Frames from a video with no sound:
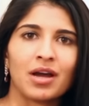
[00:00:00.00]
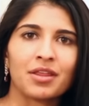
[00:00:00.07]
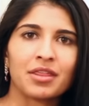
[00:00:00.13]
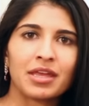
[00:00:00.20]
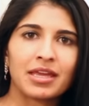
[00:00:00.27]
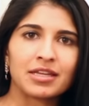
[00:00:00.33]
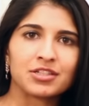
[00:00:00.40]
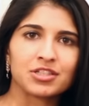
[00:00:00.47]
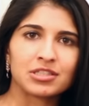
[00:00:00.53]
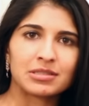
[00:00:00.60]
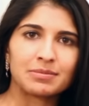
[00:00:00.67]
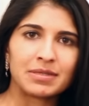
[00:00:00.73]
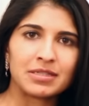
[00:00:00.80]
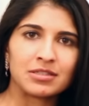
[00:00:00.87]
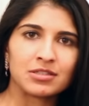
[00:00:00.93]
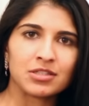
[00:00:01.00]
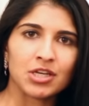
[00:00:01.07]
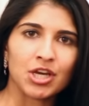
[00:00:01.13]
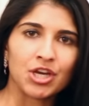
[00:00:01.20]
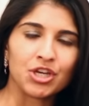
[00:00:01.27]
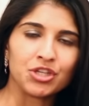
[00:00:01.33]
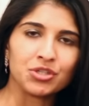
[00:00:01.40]
I think it just means
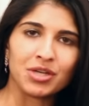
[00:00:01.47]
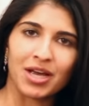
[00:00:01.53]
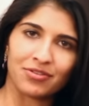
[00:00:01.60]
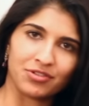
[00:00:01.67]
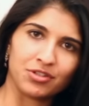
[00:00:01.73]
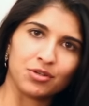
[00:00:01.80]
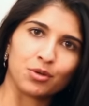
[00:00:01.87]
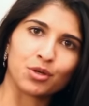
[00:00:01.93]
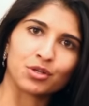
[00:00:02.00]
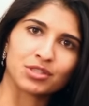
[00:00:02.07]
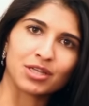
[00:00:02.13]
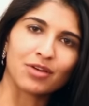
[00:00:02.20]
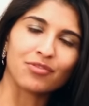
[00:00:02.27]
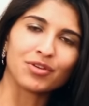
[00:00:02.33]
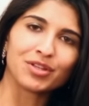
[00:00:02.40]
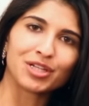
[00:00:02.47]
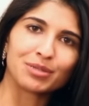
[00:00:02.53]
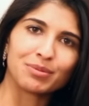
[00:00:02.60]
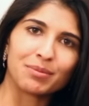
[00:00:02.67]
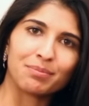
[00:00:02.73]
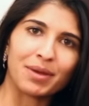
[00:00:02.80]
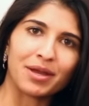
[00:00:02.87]
you have to know yourself a
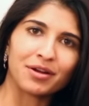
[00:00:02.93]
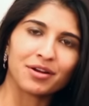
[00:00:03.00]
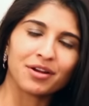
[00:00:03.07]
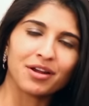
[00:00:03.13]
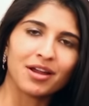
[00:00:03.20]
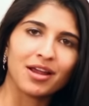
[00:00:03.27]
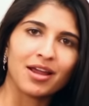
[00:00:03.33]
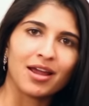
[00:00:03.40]
little bit better,